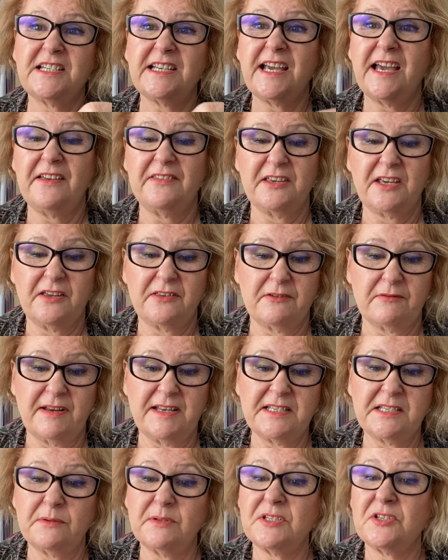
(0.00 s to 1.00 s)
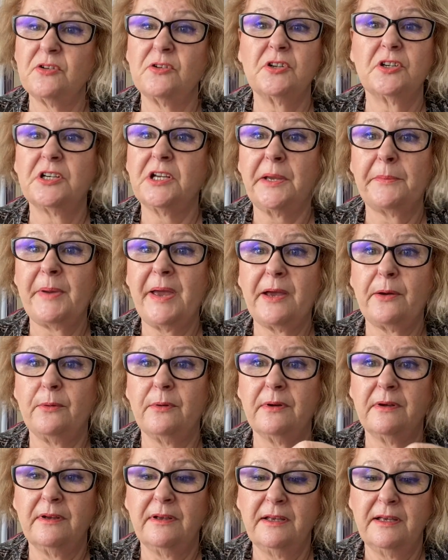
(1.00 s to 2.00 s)
it at the other end, so it's not going to come out.
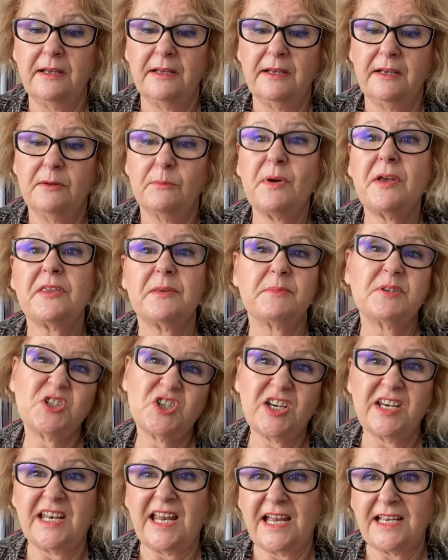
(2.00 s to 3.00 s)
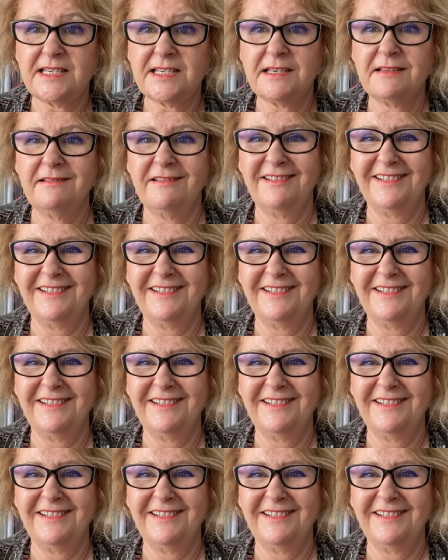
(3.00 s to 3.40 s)
Well, the machine has.